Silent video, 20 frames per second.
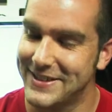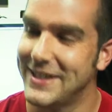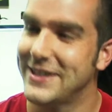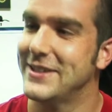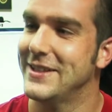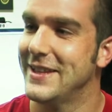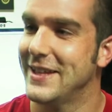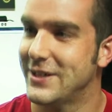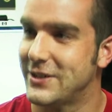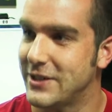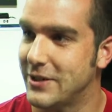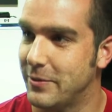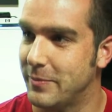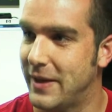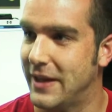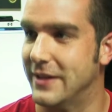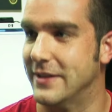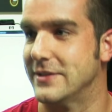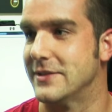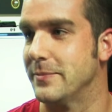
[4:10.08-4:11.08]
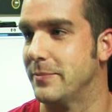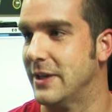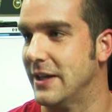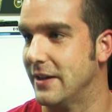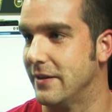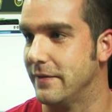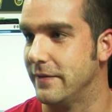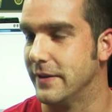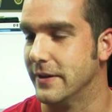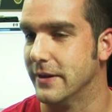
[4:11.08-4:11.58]
So that should help balance the
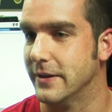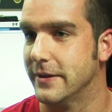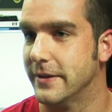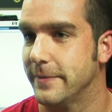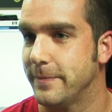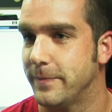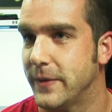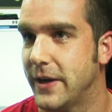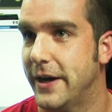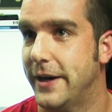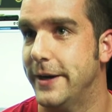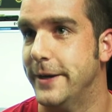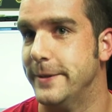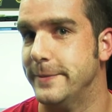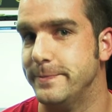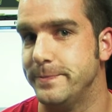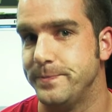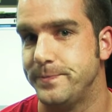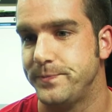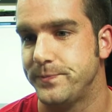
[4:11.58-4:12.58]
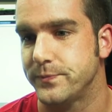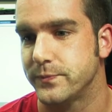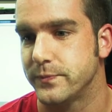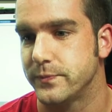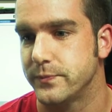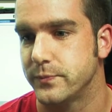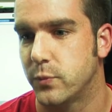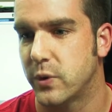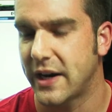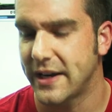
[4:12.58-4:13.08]
playing field.
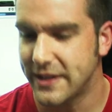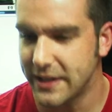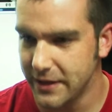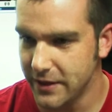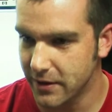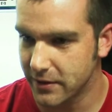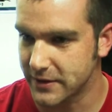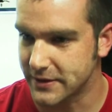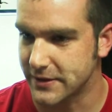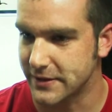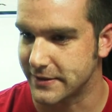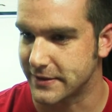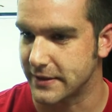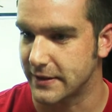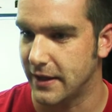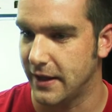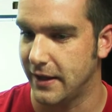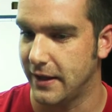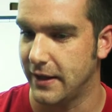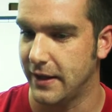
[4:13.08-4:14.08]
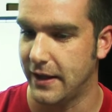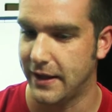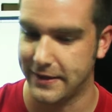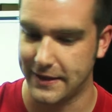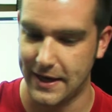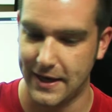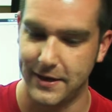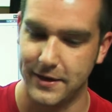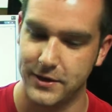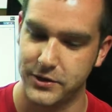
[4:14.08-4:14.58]
What I did notice is at
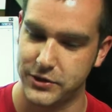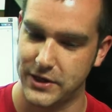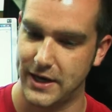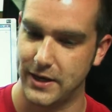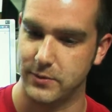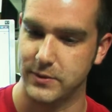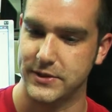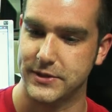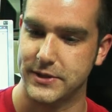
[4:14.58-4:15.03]
the end of the track we